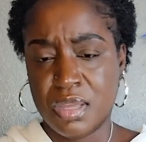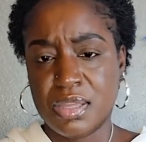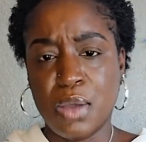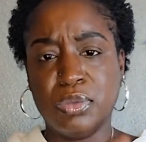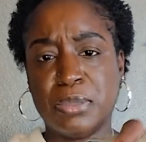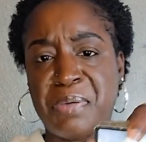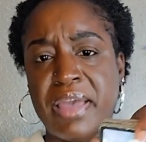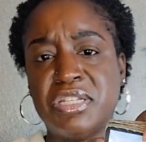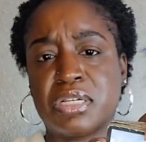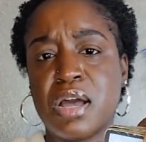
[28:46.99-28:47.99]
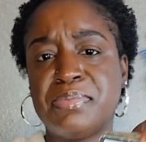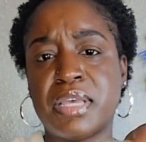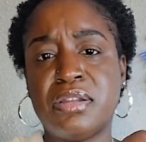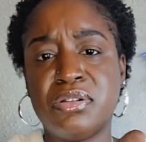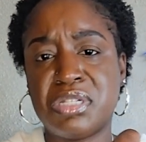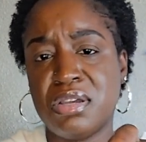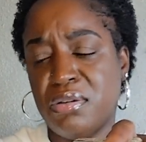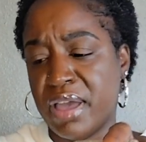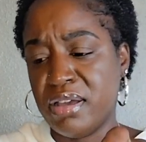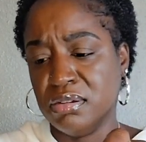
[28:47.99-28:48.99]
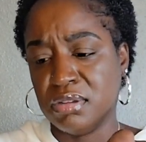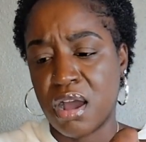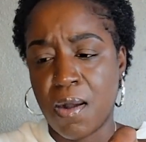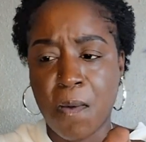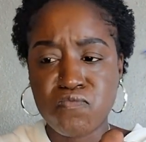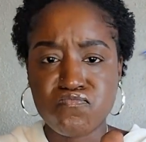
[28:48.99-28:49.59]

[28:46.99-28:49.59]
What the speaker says: Yeah, with the Page of Cups energy, oh, hell no.